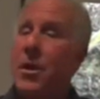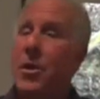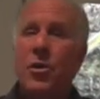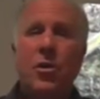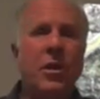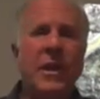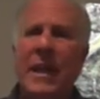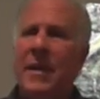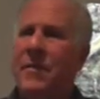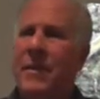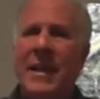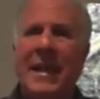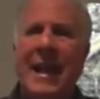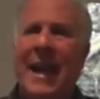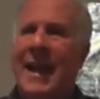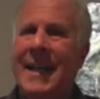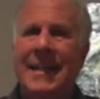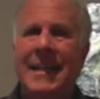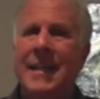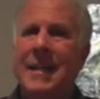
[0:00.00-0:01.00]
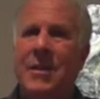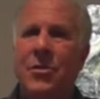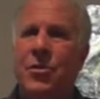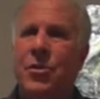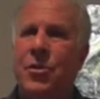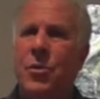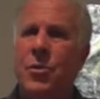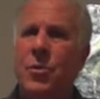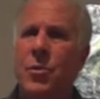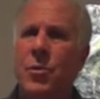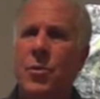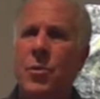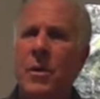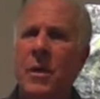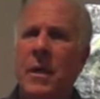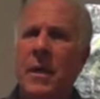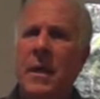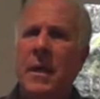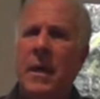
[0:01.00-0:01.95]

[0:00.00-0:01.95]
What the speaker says: you never got to